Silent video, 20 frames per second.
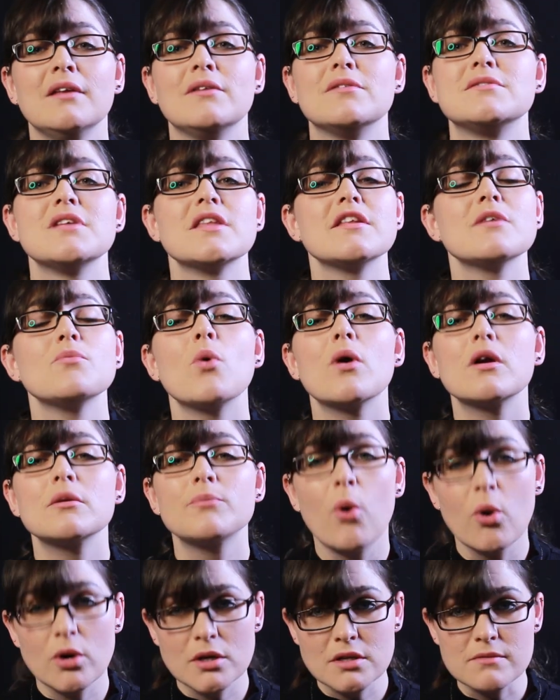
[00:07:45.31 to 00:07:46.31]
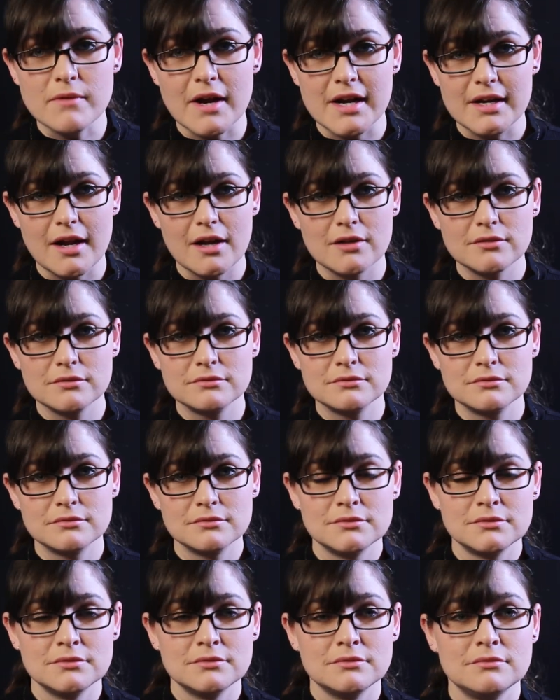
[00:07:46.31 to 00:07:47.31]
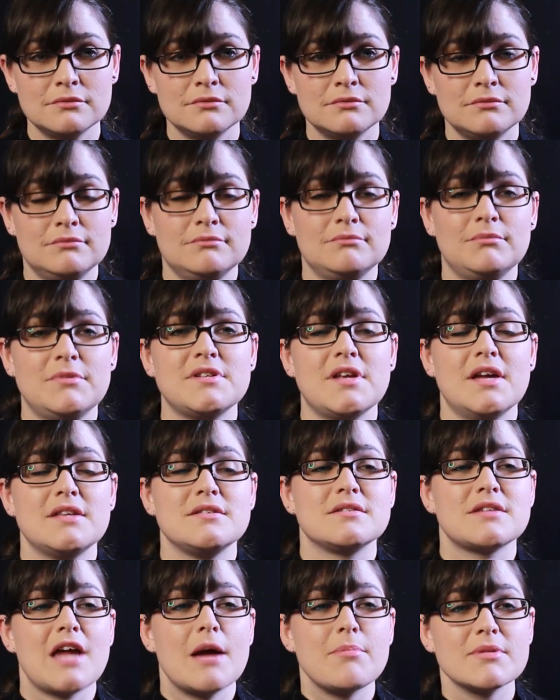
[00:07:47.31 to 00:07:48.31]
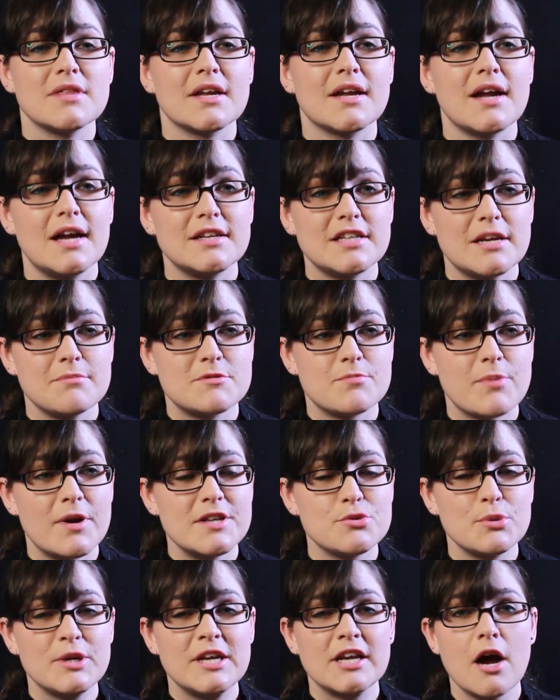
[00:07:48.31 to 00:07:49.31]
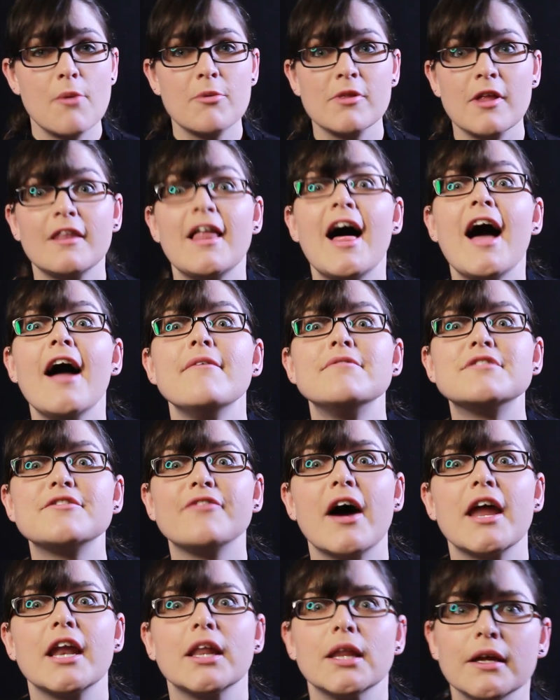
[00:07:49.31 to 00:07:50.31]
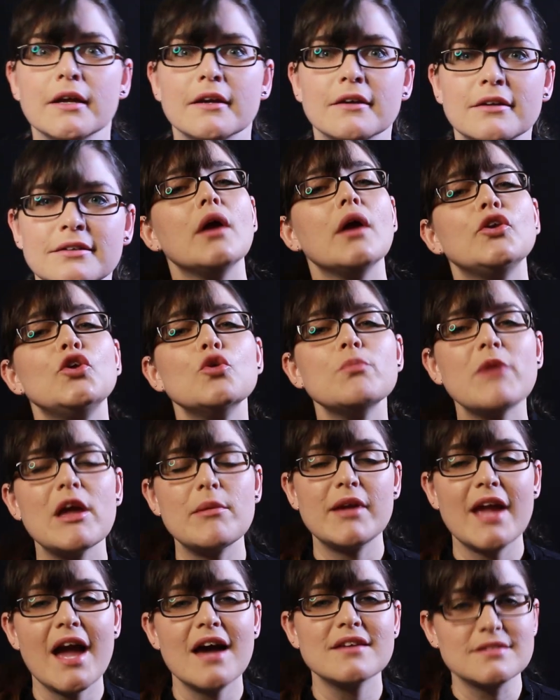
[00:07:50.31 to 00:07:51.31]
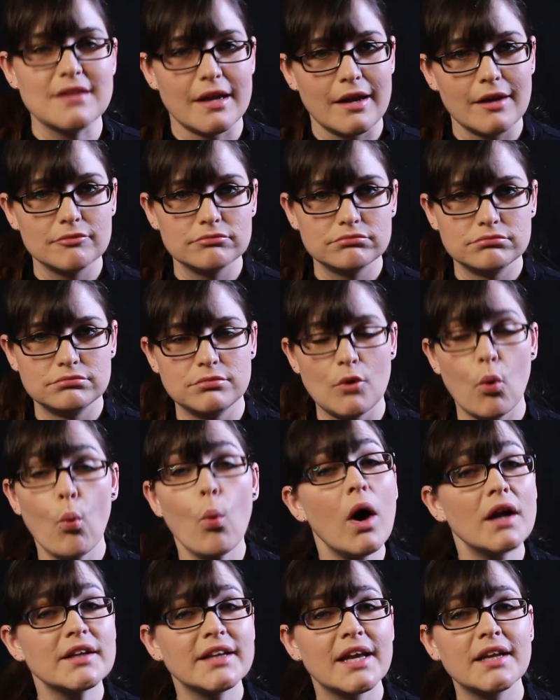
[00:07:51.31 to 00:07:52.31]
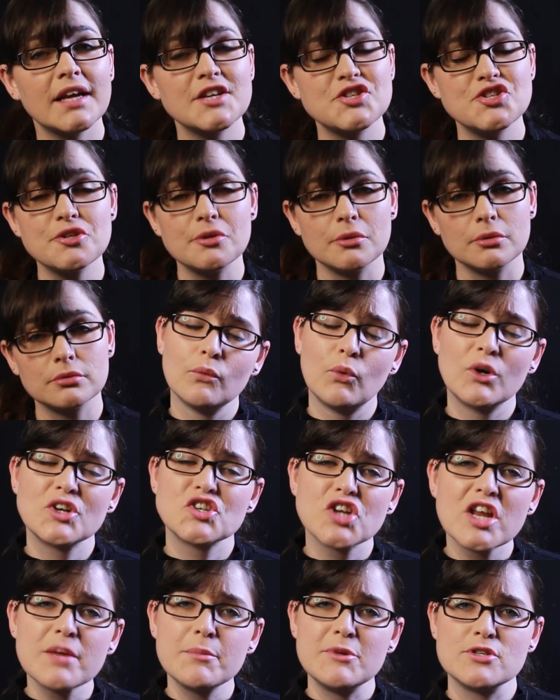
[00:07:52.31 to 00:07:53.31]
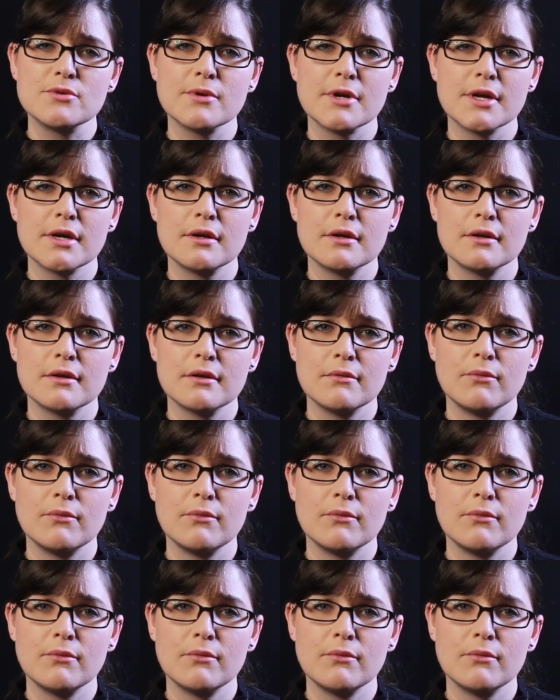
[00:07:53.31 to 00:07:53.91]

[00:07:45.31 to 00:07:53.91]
There's nothing more important right now besides stopping the goddamn spread so we can get on with our lives finally. You may be asking, what can I do? What should I be doing?